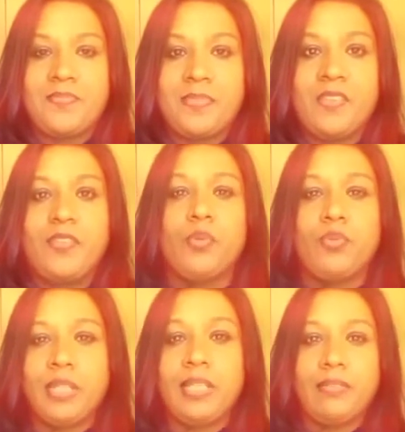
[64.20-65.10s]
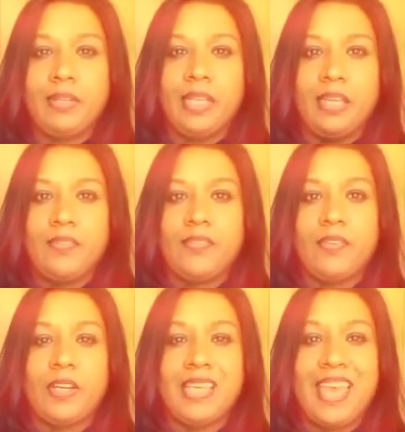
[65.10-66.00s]
if you if
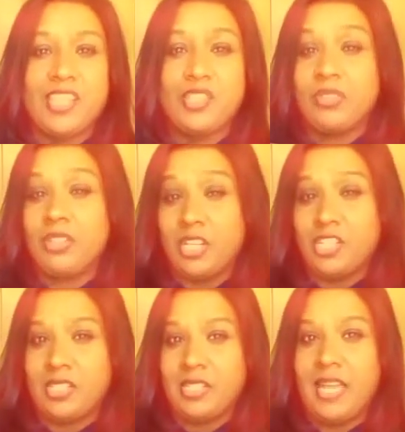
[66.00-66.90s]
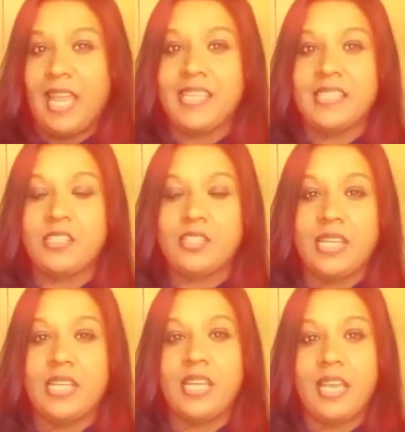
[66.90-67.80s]
astrologically, I
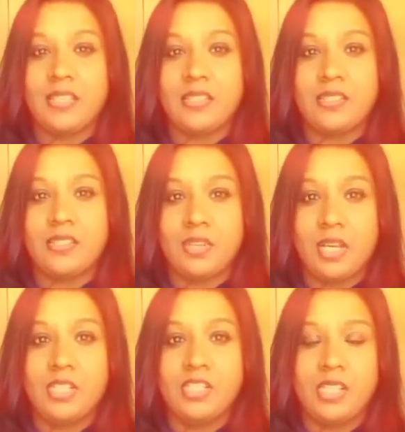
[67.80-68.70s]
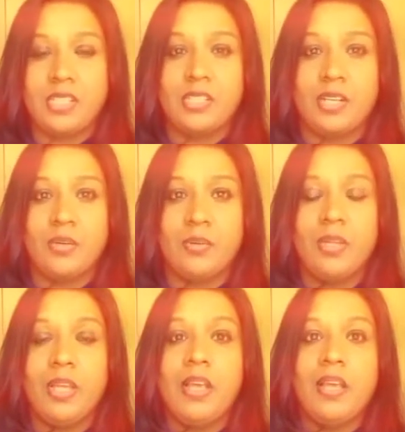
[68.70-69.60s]
study astrology, so
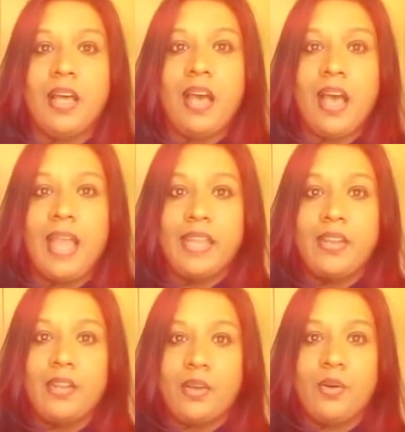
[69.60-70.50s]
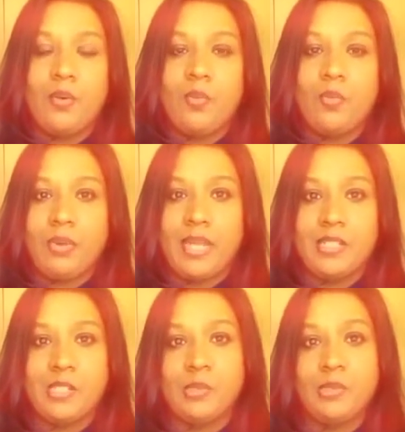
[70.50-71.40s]
I know
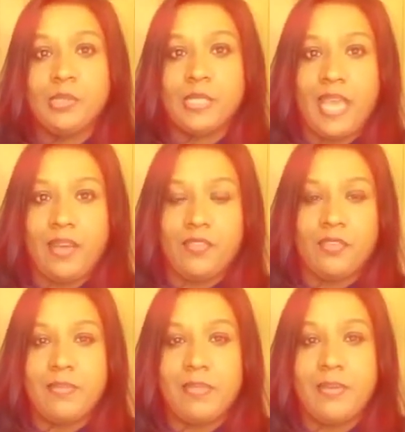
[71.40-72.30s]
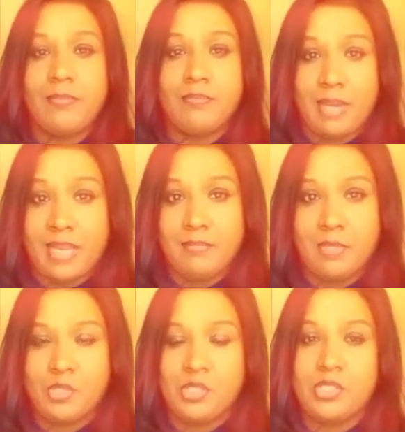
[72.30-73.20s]
when to look out for my
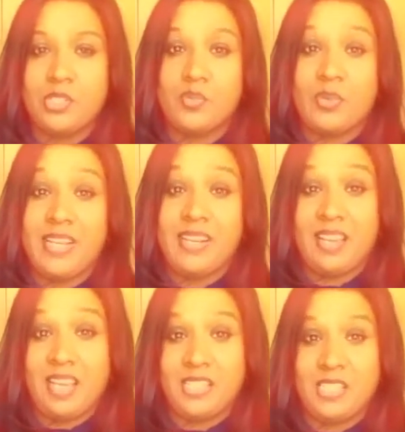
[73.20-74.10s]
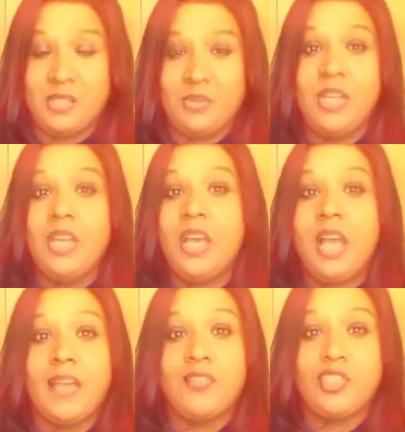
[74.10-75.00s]
emotions, when not to.
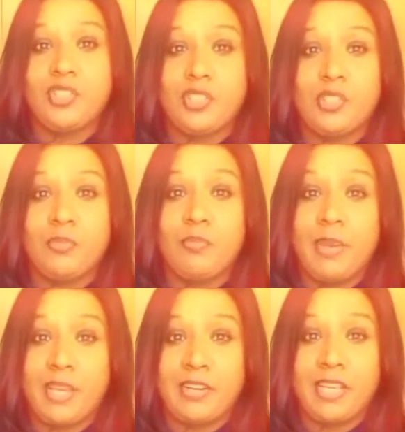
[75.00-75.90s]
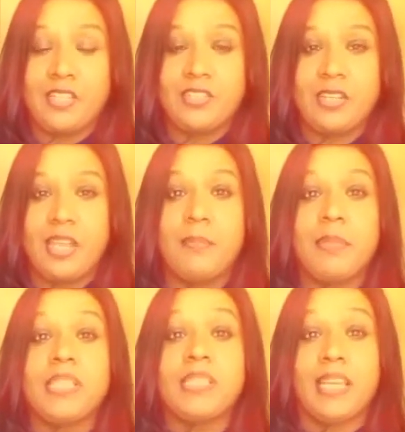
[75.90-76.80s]
I should have known better yesterday,
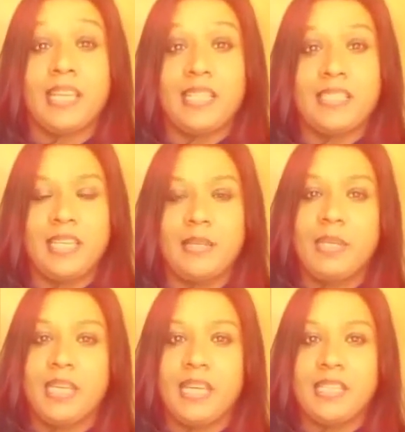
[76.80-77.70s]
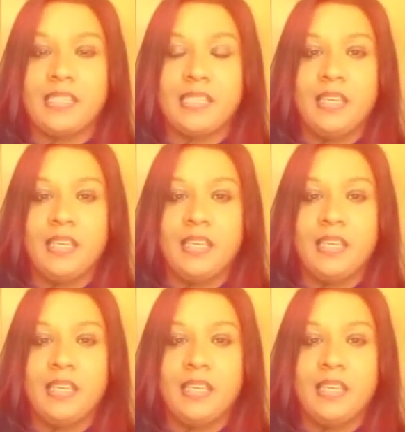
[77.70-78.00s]
but like I said, because